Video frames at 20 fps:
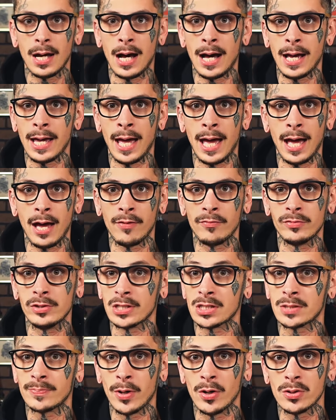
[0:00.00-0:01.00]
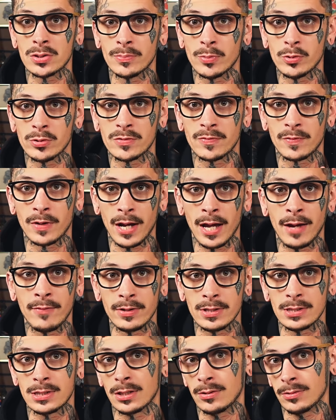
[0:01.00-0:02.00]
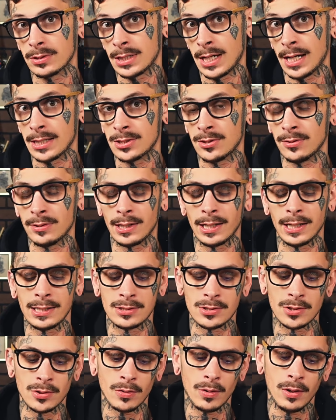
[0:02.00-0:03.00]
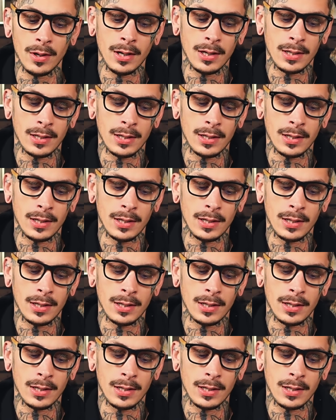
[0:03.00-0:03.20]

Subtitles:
I have disposables for every single tattoo that I do.